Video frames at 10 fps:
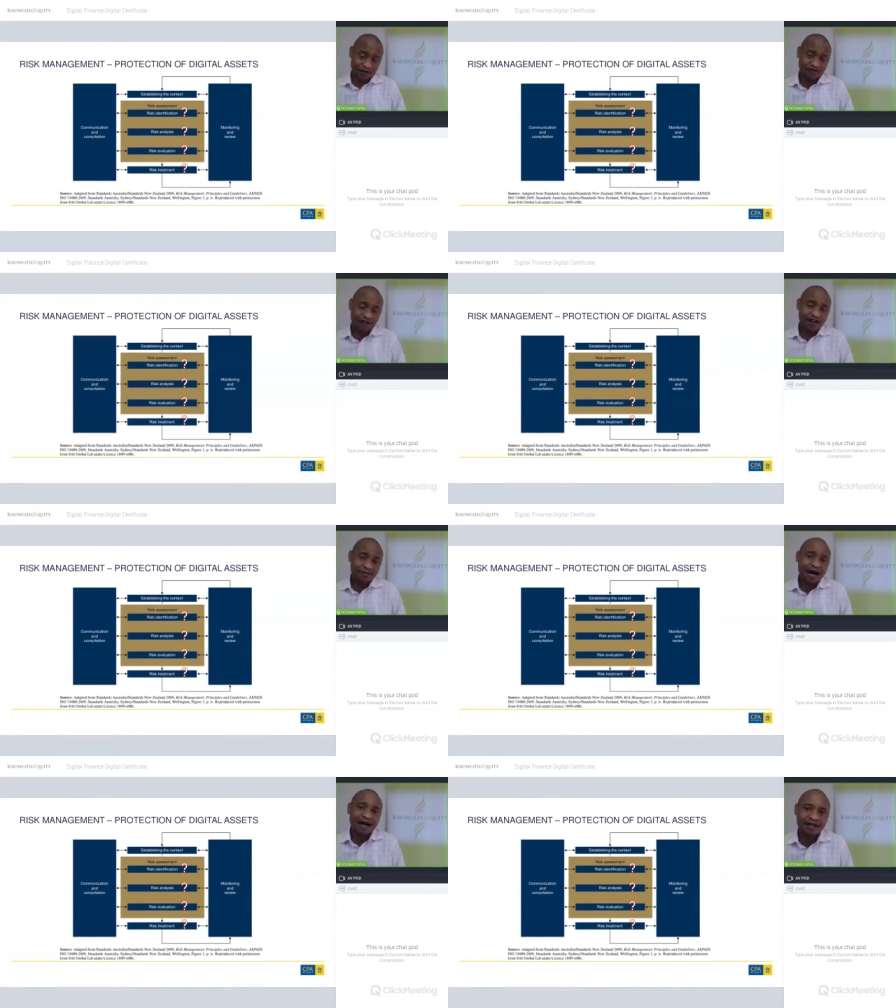very
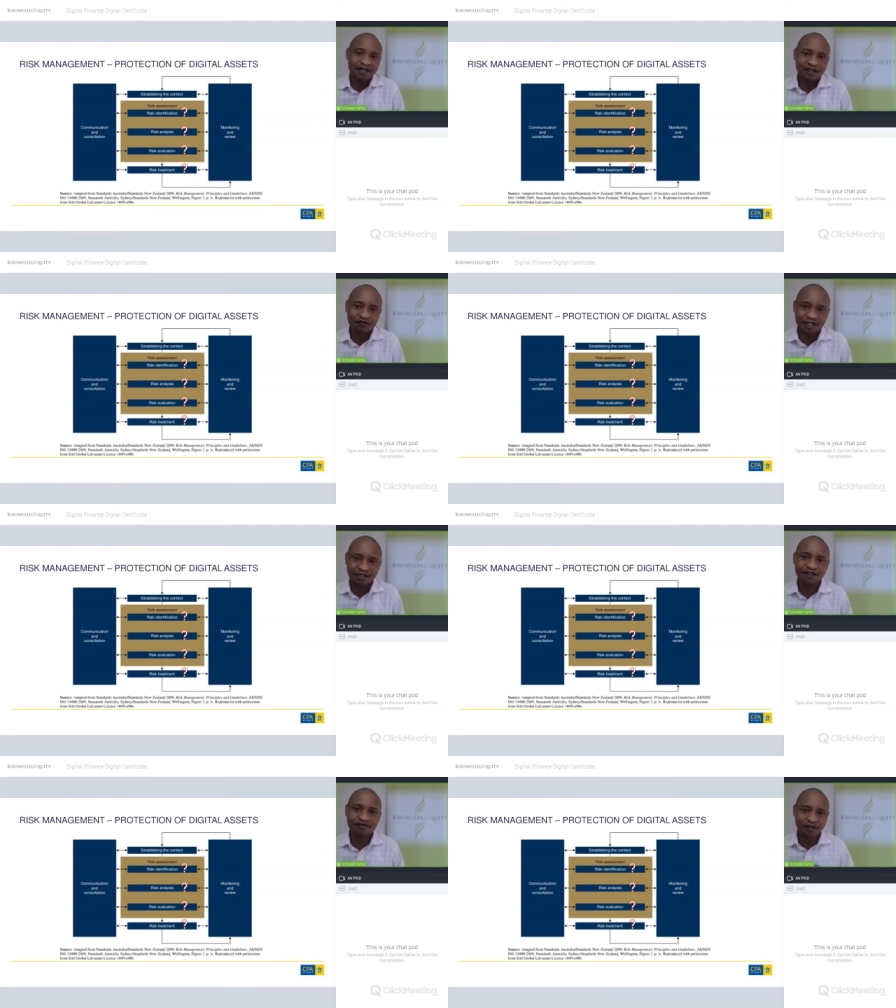bad if
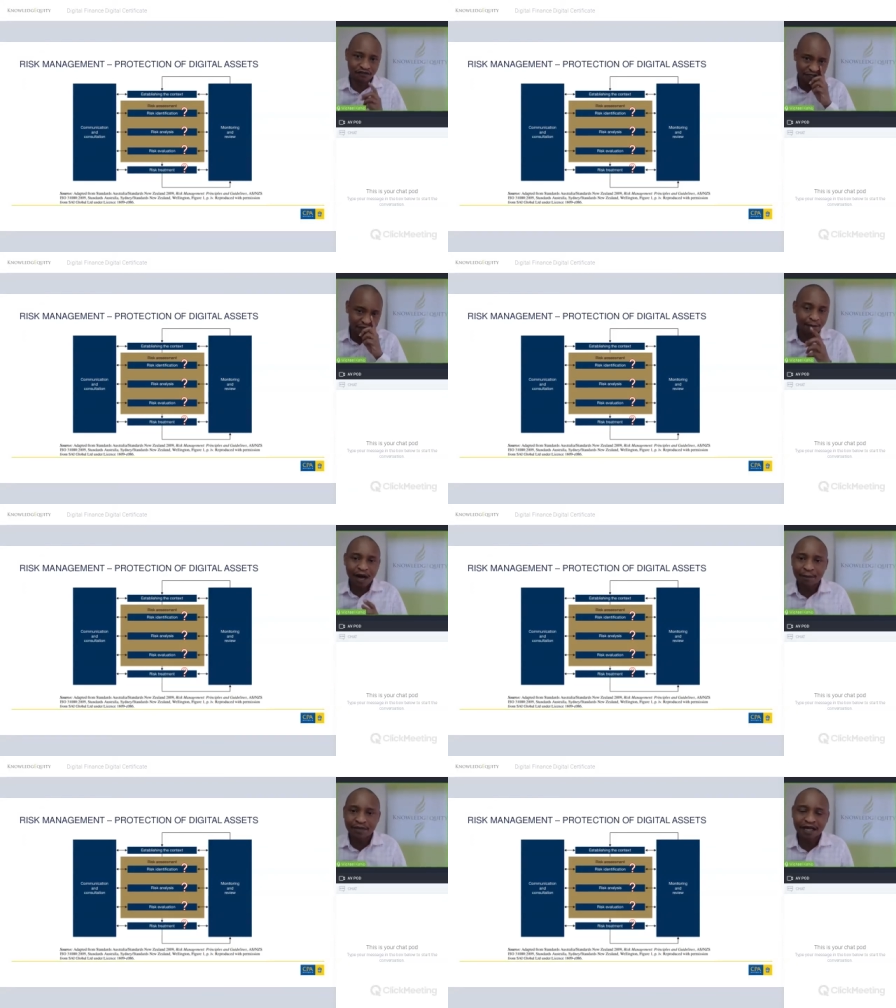it came
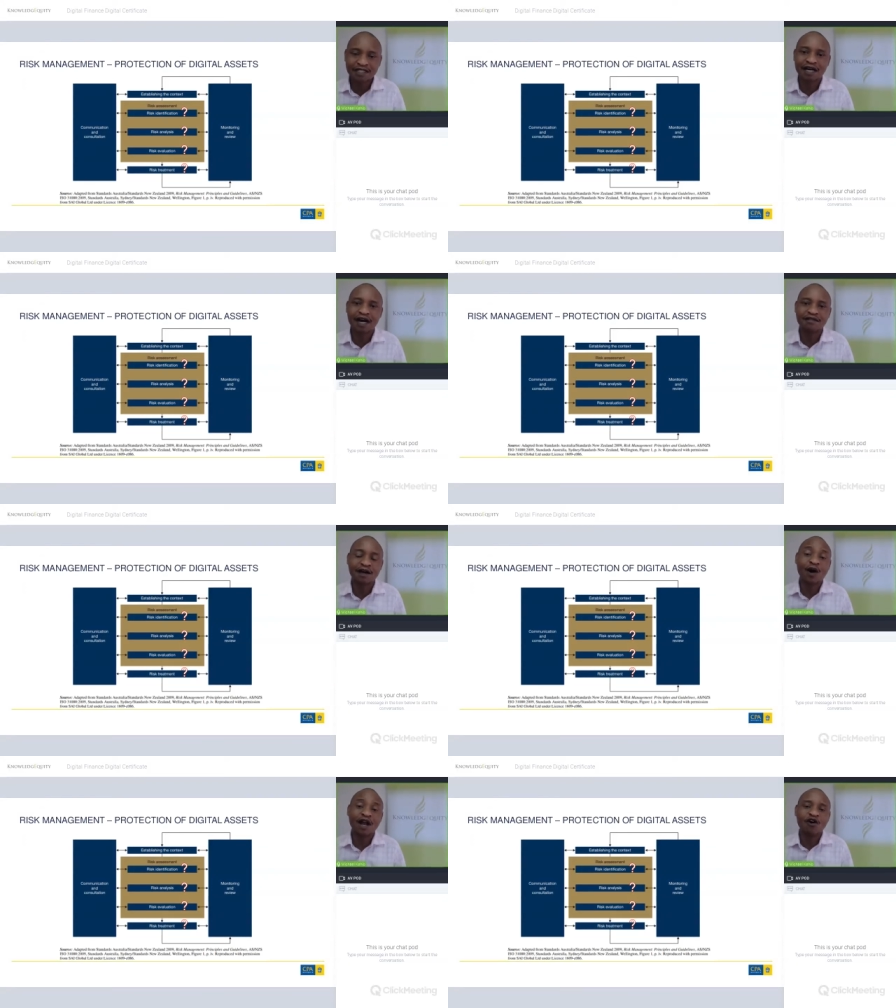up that
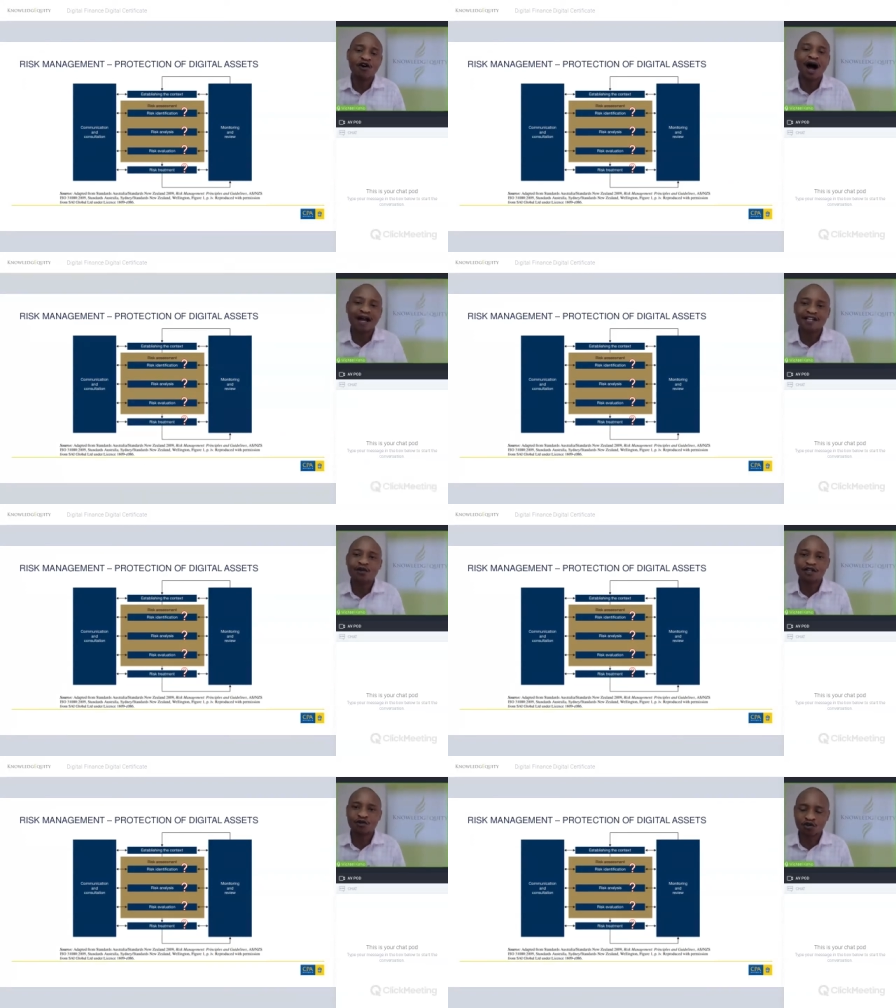there were no
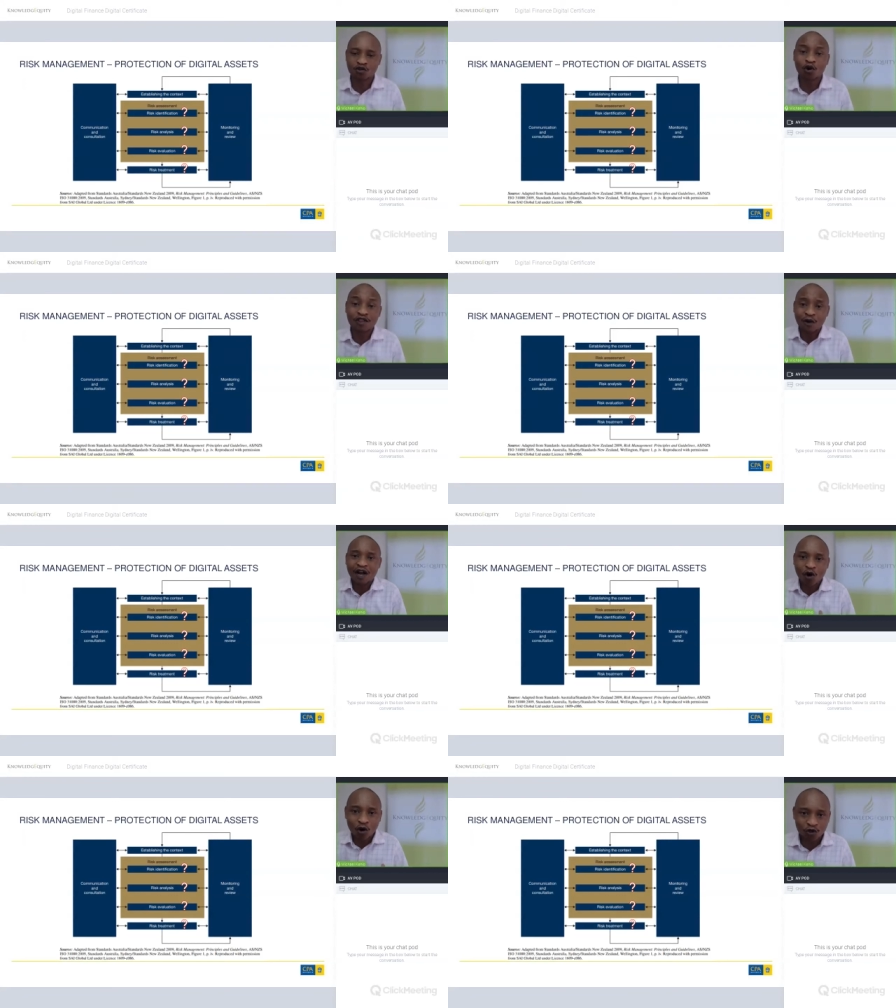adequate control, or there were
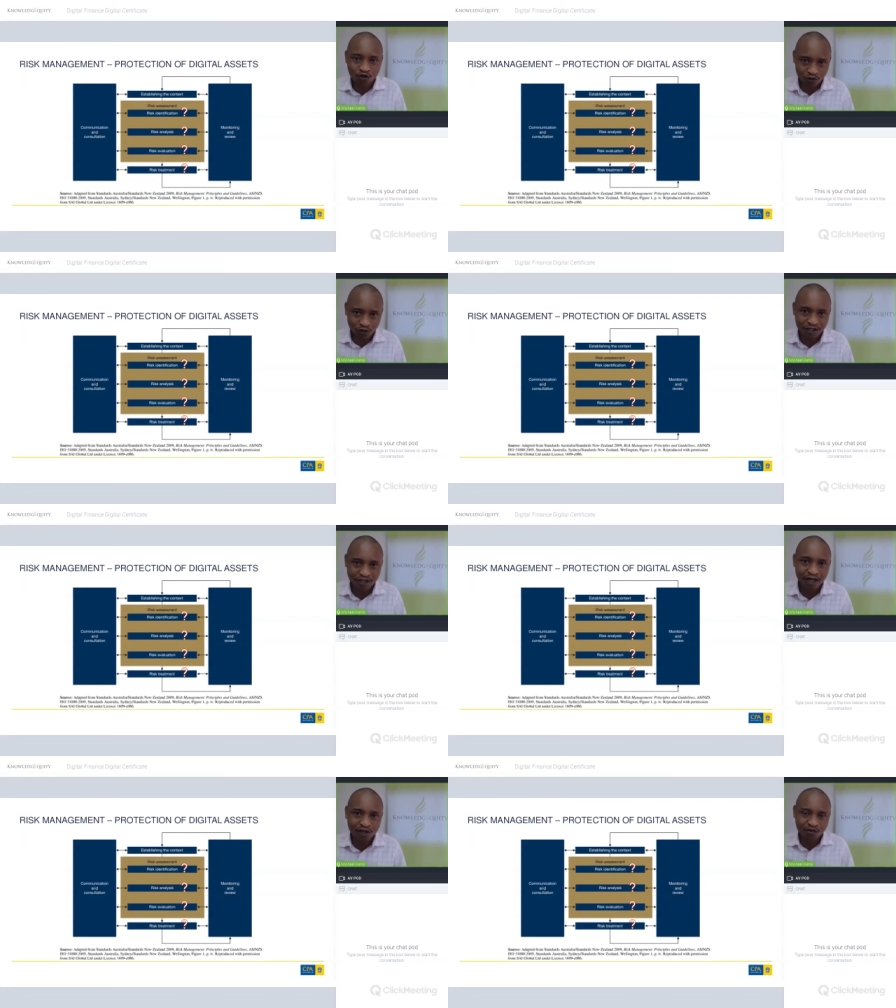no
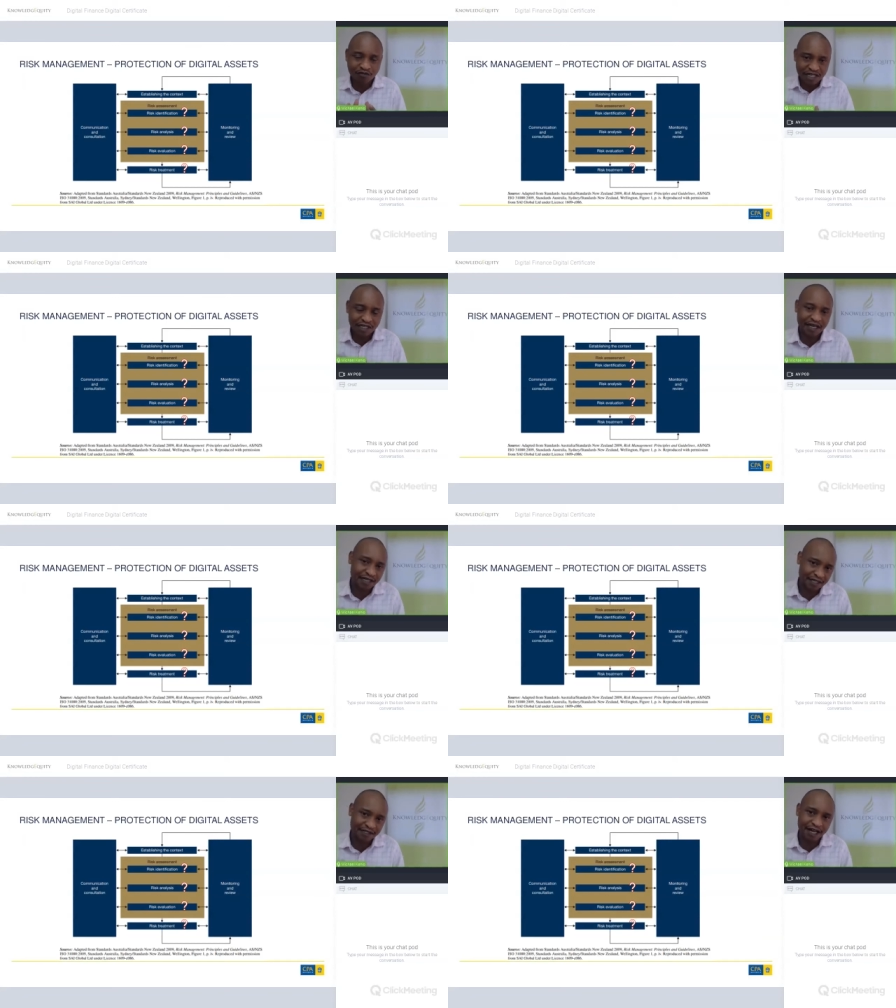controls to
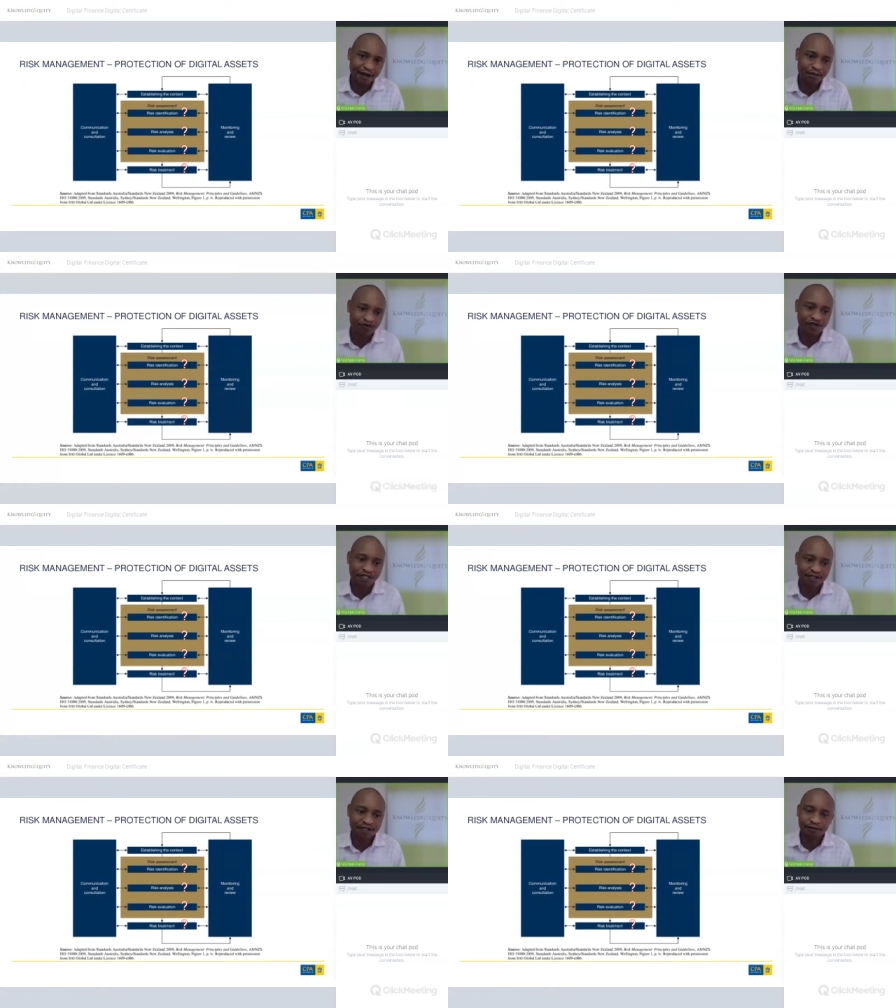mitigate this type of
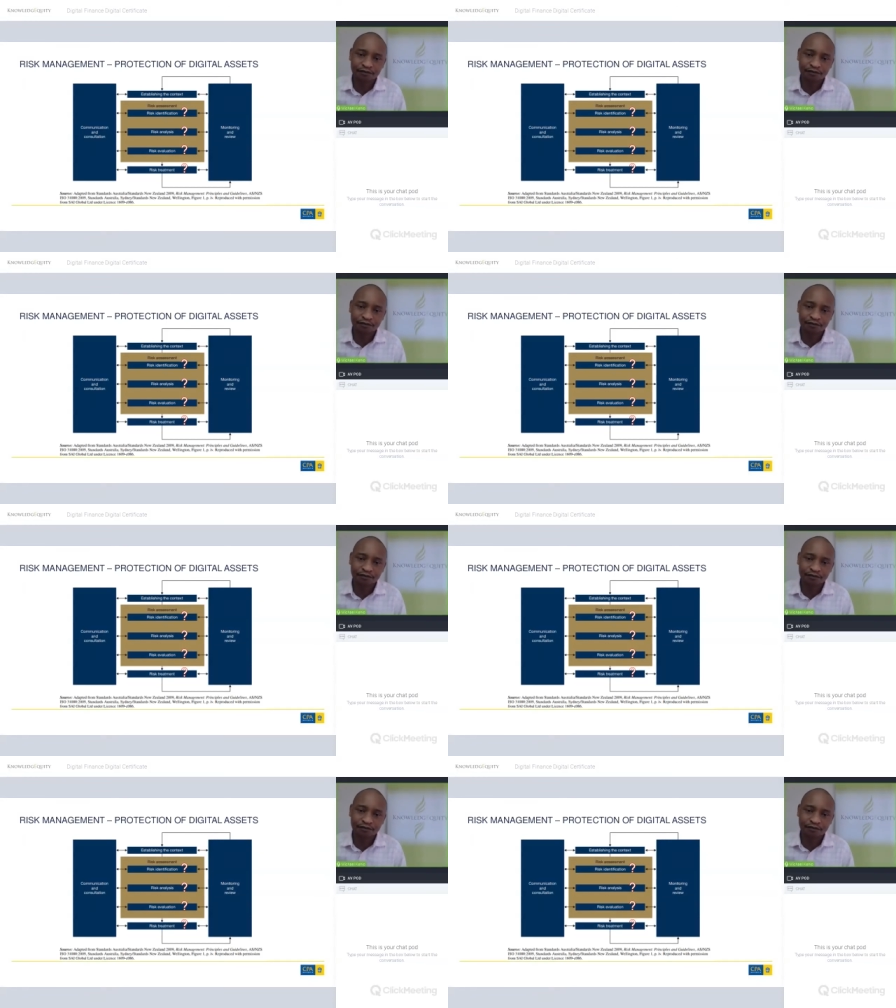risk.